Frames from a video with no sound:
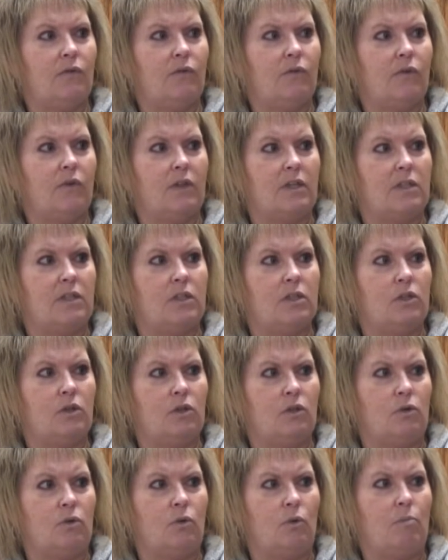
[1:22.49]
for this
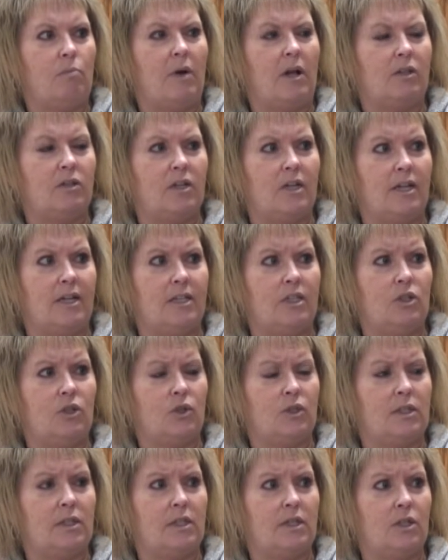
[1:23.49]
new
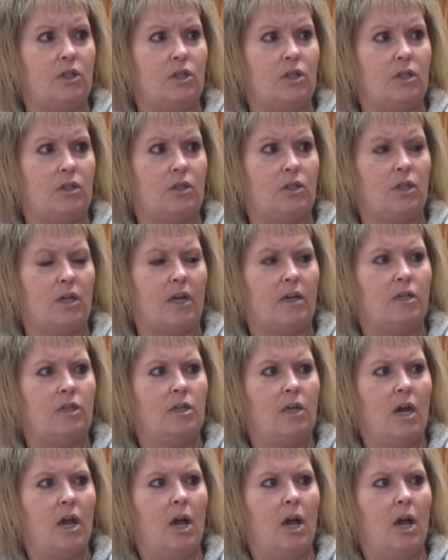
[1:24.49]
multi-jurisdictional judge,